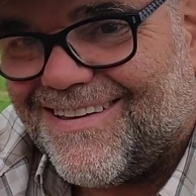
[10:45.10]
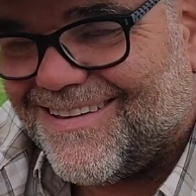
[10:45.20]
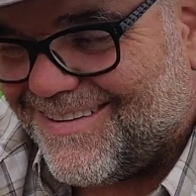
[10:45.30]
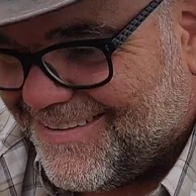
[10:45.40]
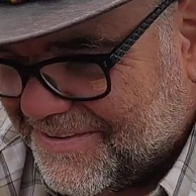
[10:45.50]

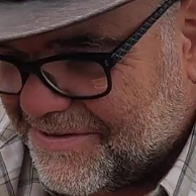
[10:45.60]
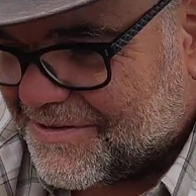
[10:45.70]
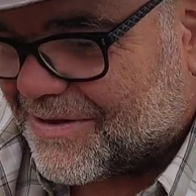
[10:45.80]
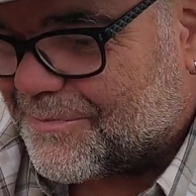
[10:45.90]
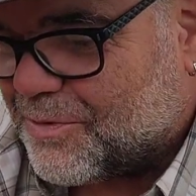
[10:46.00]

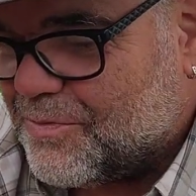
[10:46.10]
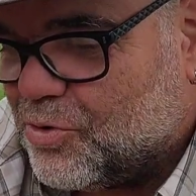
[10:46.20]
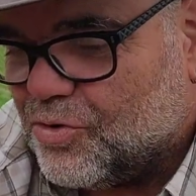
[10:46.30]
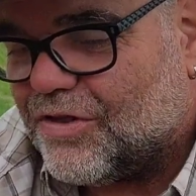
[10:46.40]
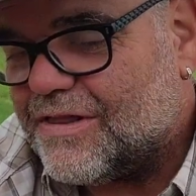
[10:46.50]
By
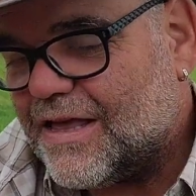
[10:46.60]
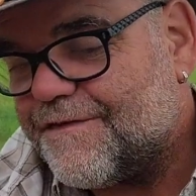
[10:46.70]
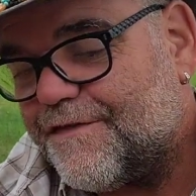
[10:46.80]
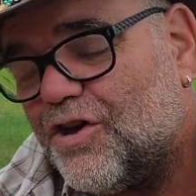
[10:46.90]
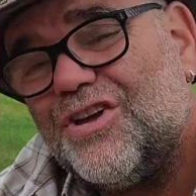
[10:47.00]
more than a
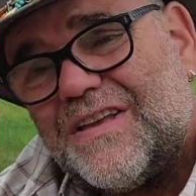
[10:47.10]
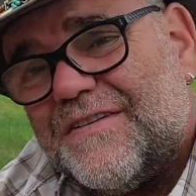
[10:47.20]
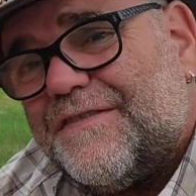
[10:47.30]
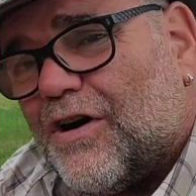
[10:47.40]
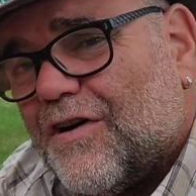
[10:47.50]
third
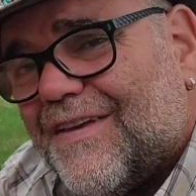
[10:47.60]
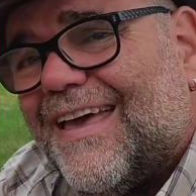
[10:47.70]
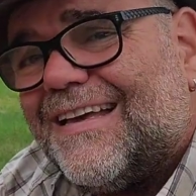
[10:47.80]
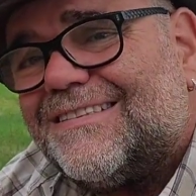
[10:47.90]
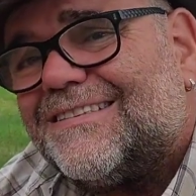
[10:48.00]
in five
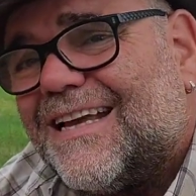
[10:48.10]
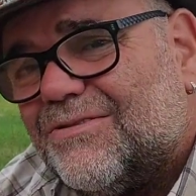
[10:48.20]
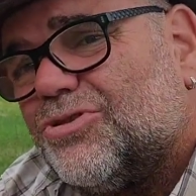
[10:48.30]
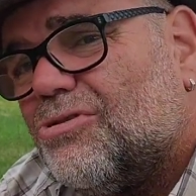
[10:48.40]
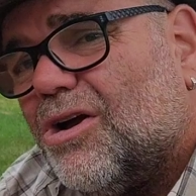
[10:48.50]
years, the
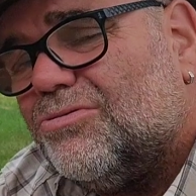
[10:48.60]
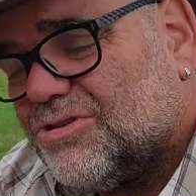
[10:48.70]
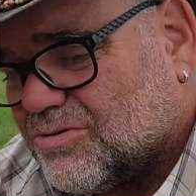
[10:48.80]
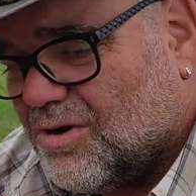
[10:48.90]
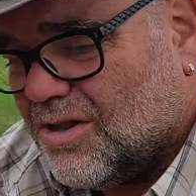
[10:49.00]
as grown.
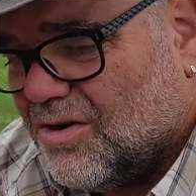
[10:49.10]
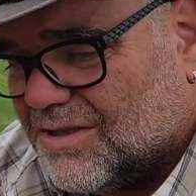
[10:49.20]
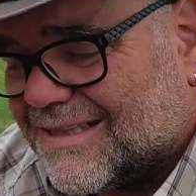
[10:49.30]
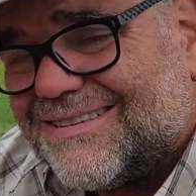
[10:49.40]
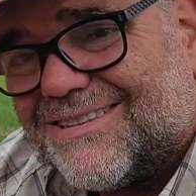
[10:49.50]
It's quite a
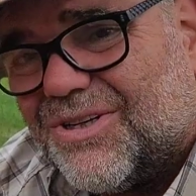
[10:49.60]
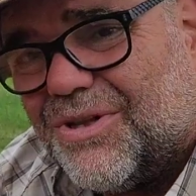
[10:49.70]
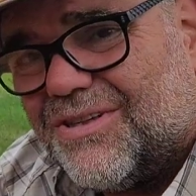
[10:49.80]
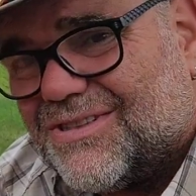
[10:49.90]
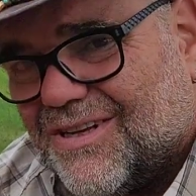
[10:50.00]
lot, isn't it? It's
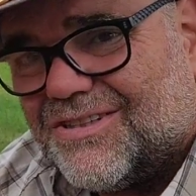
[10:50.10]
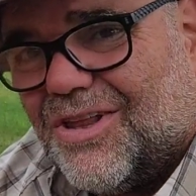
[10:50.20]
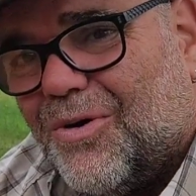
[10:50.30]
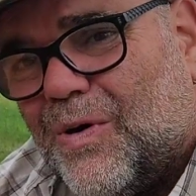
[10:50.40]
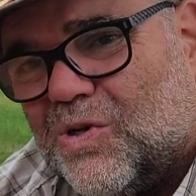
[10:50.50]
got, it's, a
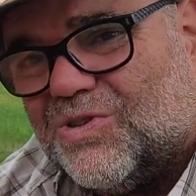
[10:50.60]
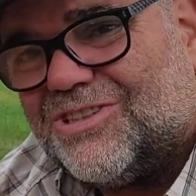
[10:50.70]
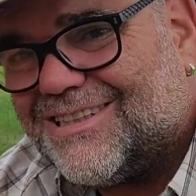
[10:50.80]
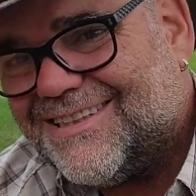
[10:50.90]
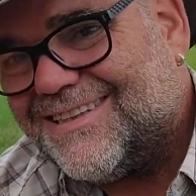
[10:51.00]
lot of
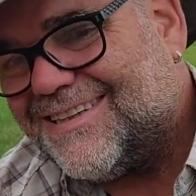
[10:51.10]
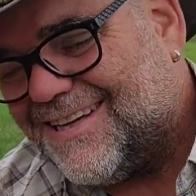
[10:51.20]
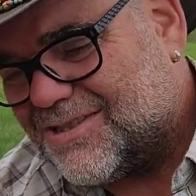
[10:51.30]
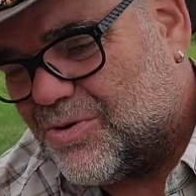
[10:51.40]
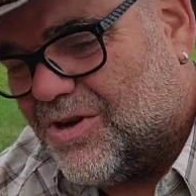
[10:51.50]
bottles.
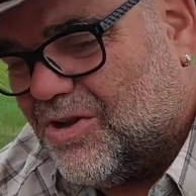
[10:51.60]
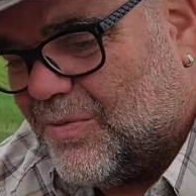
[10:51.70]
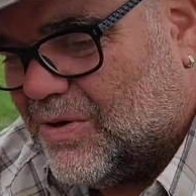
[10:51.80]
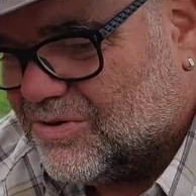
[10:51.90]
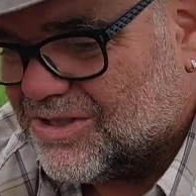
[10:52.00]
It's quite a lot
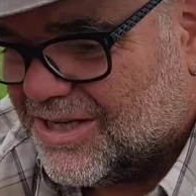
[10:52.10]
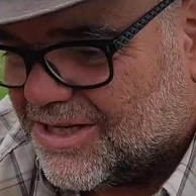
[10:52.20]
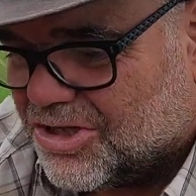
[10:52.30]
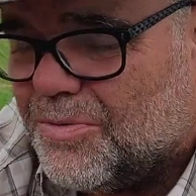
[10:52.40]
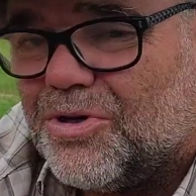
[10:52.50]
of bottles.
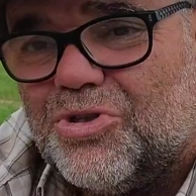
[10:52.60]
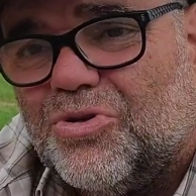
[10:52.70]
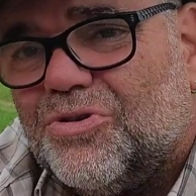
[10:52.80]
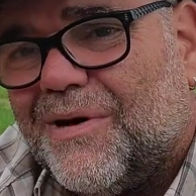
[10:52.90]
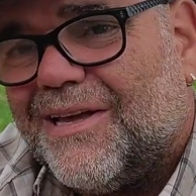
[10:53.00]
I know my
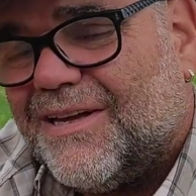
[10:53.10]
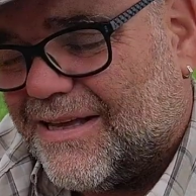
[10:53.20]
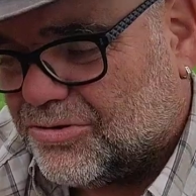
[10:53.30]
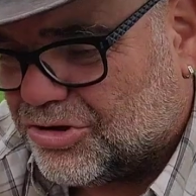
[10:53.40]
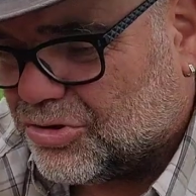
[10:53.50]
daughter, my
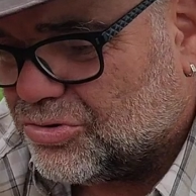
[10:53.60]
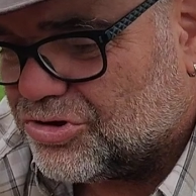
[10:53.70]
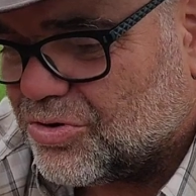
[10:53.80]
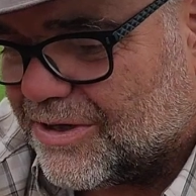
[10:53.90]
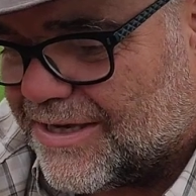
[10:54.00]
eldest
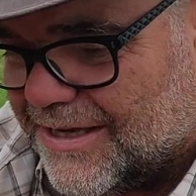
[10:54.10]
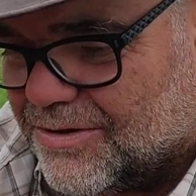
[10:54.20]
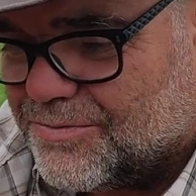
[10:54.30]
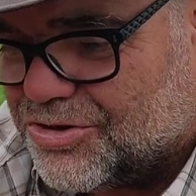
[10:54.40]
daughter's quite keen